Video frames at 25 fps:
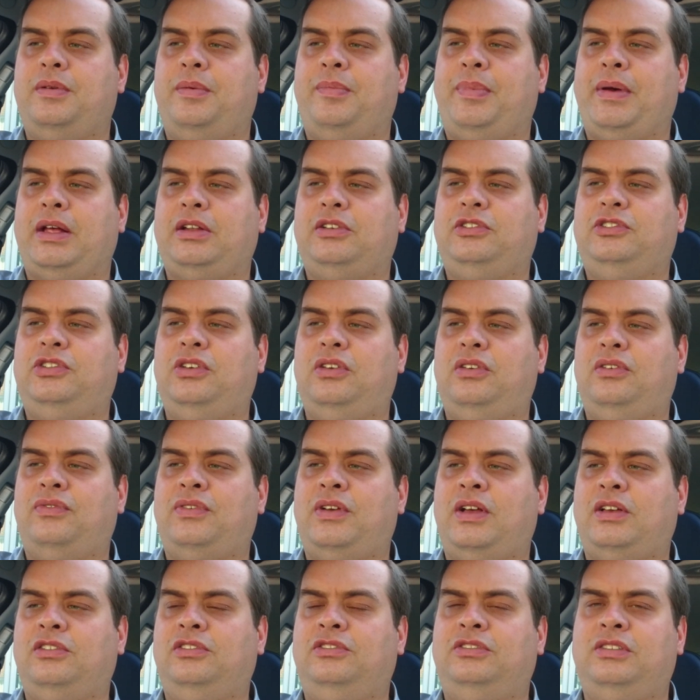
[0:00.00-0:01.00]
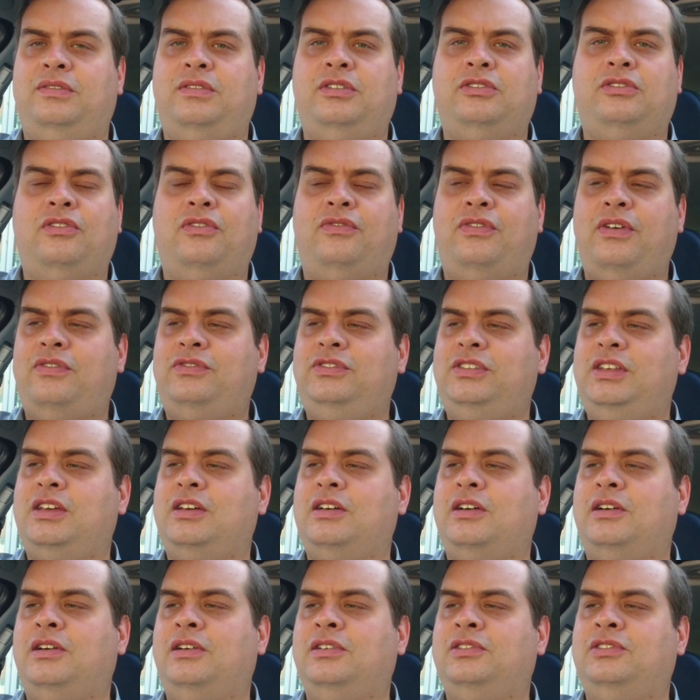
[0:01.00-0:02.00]
about 2,750
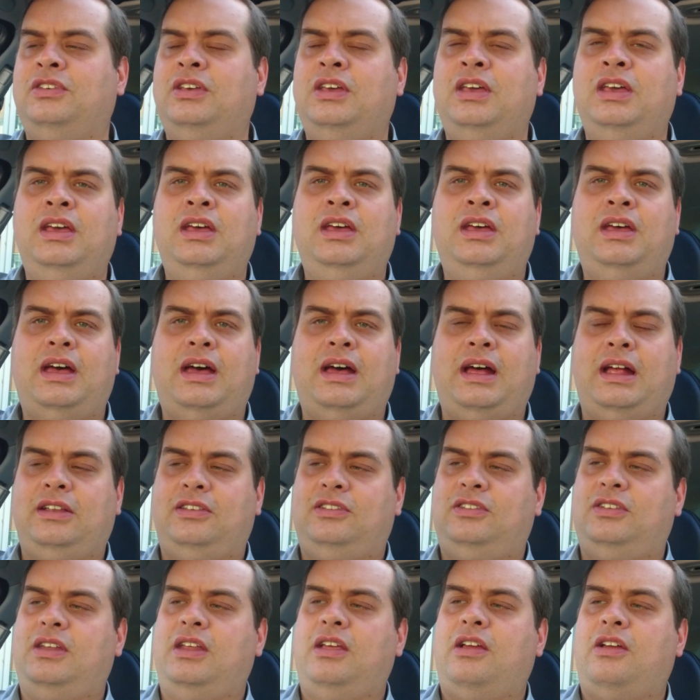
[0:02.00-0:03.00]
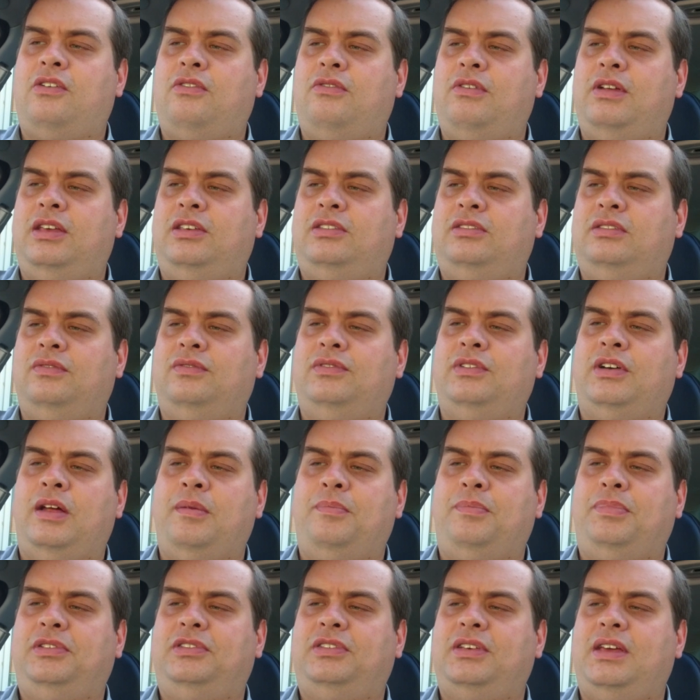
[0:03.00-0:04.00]
cars, that's an increase of
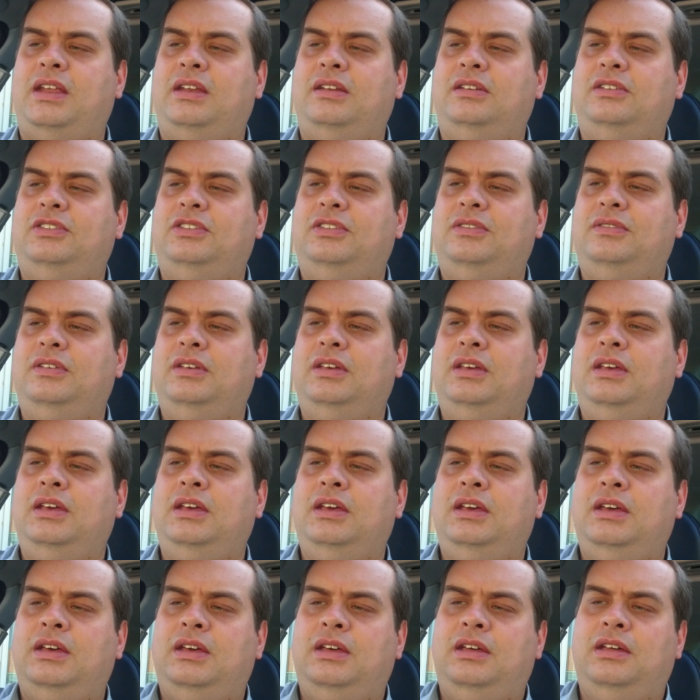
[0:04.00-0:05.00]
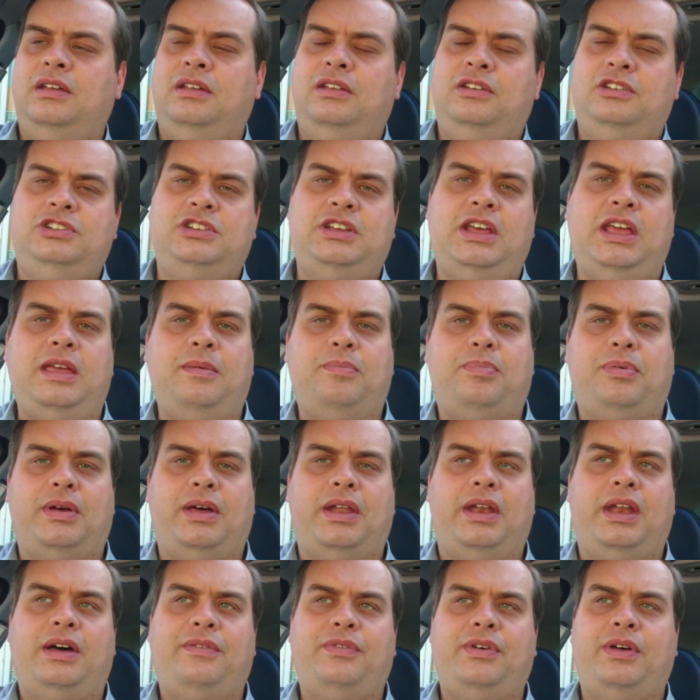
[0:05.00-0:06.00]
9%. Jeep,
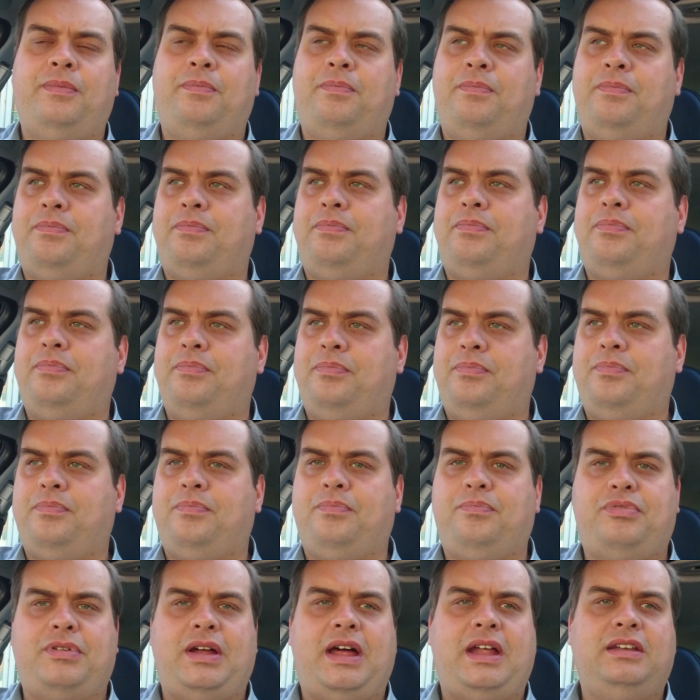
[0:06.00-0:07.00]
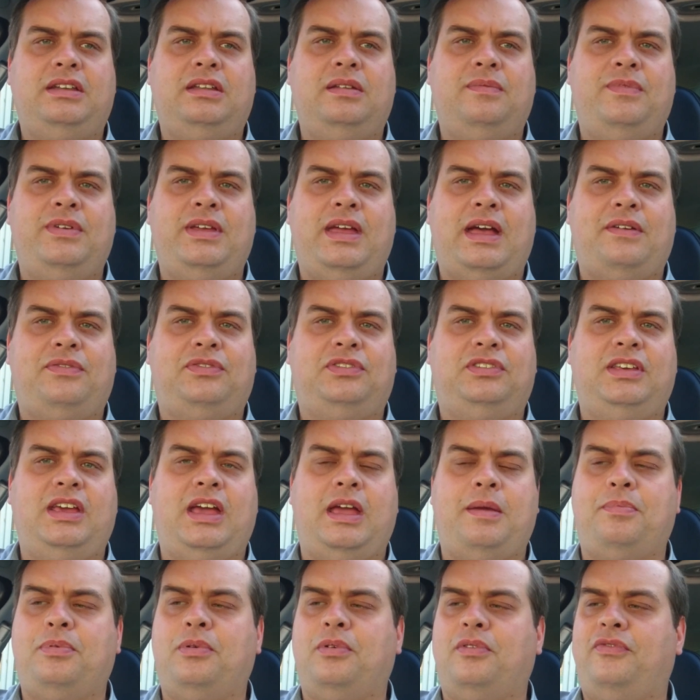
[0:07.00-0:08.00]
another brand in the
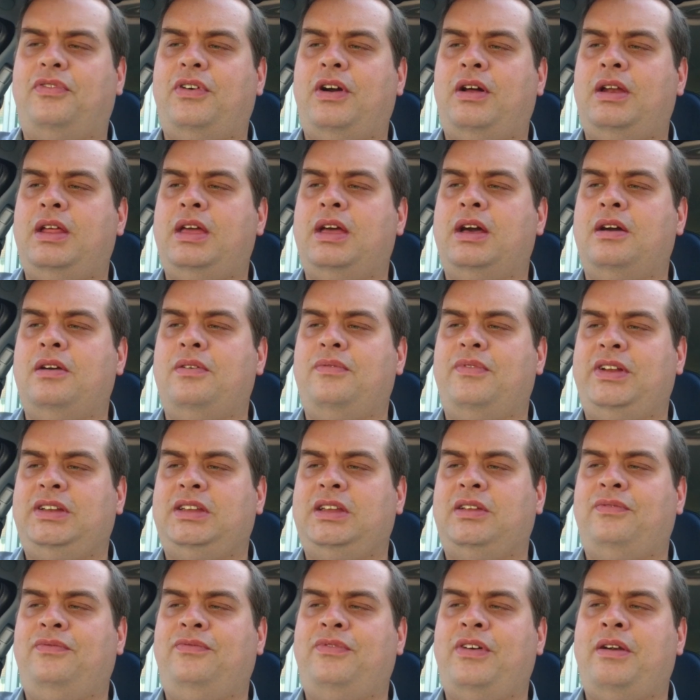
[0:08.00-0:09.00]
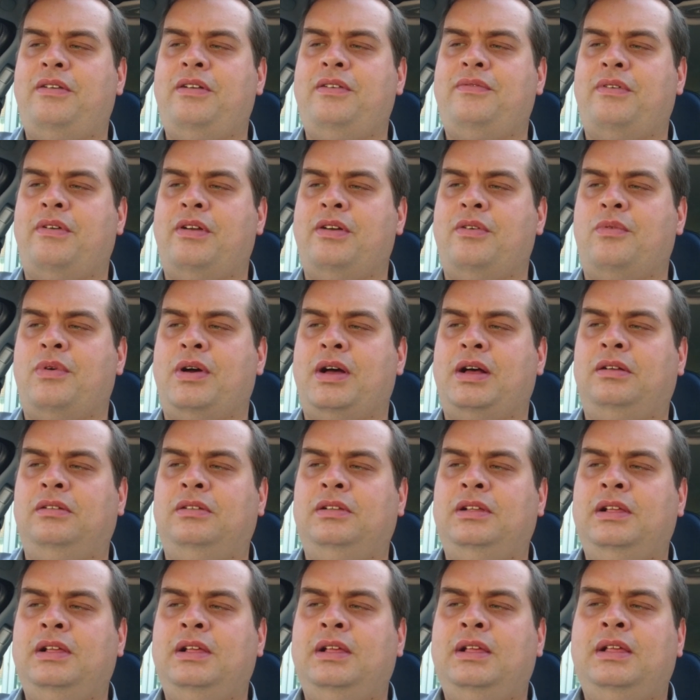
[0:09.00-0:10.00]
FCA portfolio, they did very, very well.